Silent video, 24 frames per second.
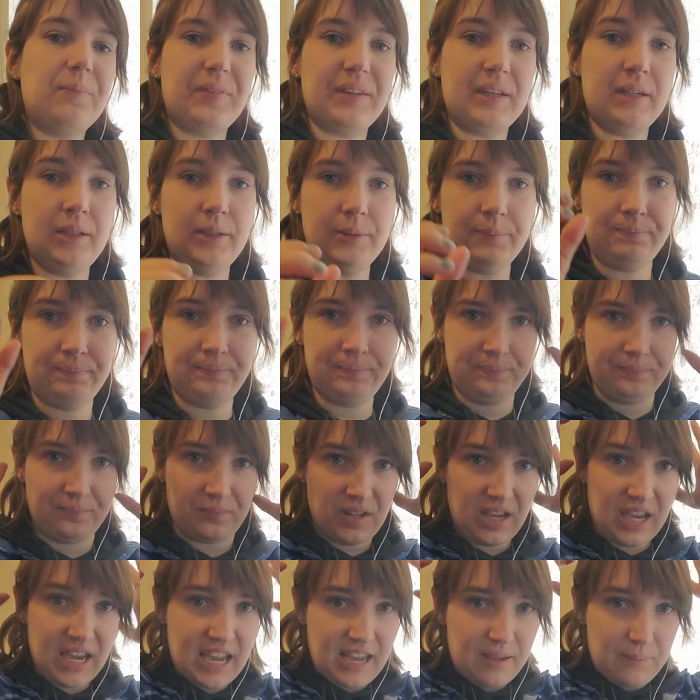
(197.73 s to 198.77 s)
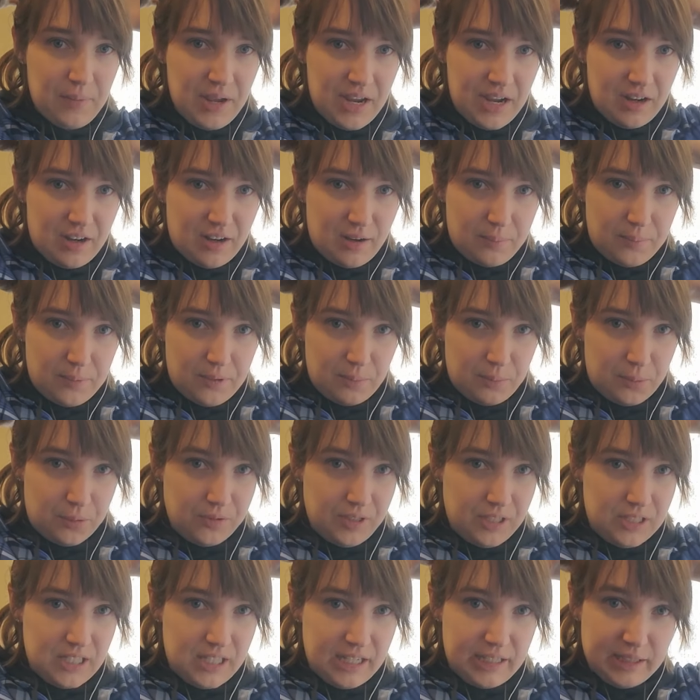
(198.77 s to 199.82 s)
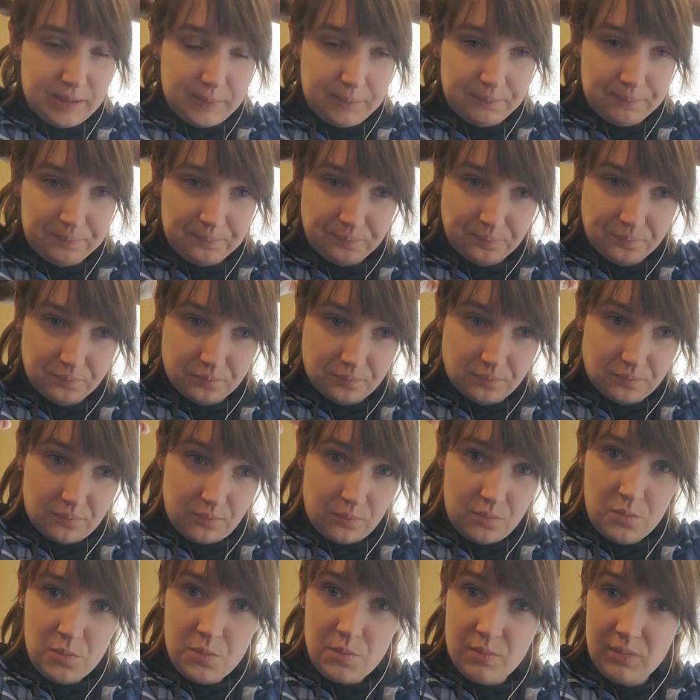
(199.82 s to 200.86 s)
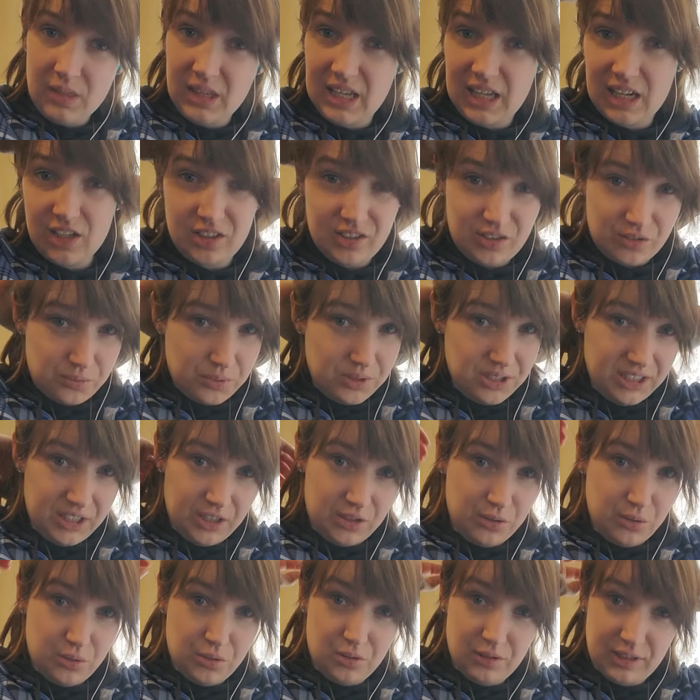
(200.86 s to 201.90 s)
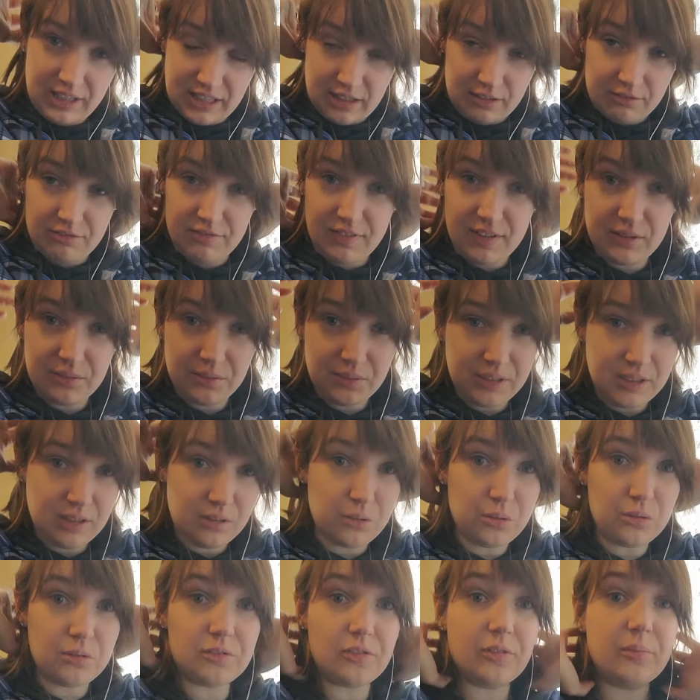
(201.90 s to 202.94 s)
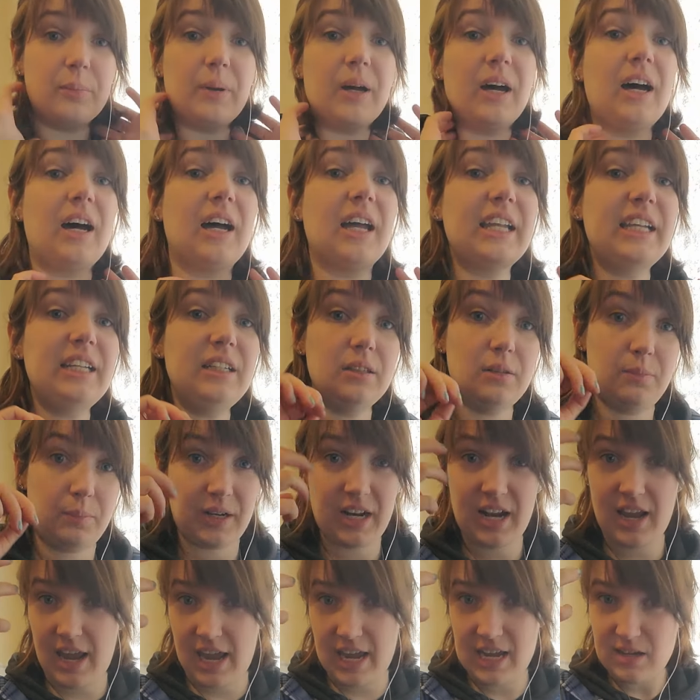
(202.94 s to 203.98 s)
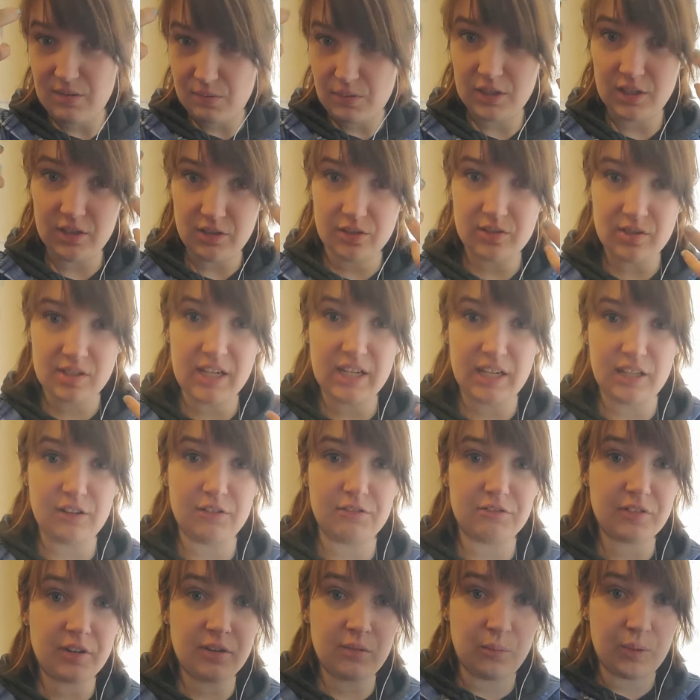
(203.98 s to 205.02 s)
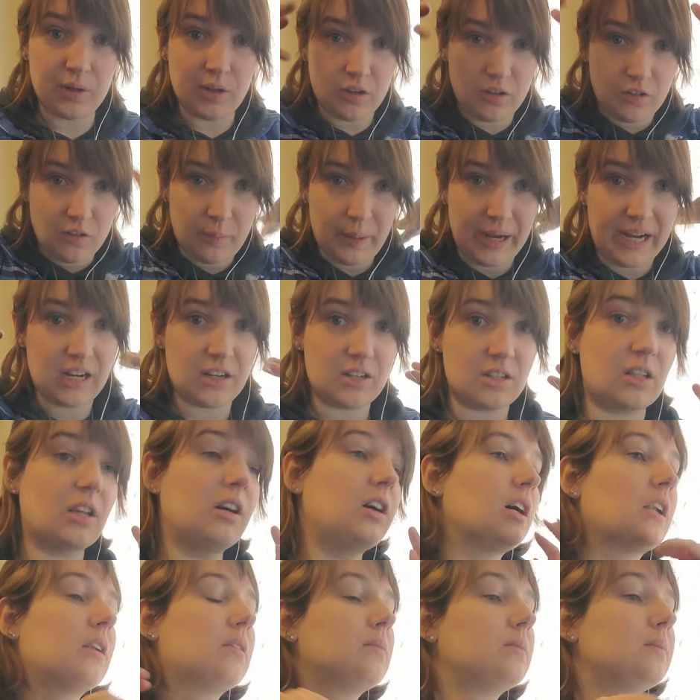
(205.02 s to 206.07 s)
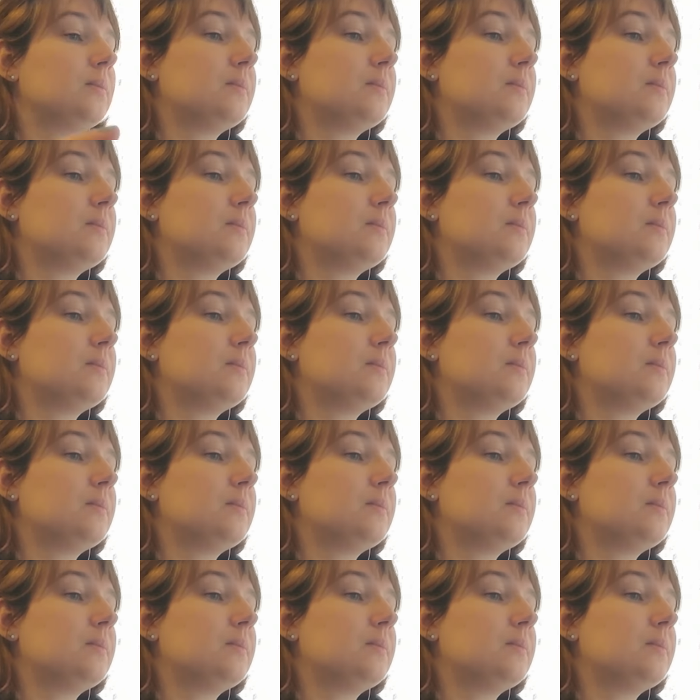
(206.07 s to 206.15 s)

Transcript: I had my hair up in a ponytail, and it looked really cool, and it felt really cool from behind, but I hate what it looks like in the front when all of my hair is gone.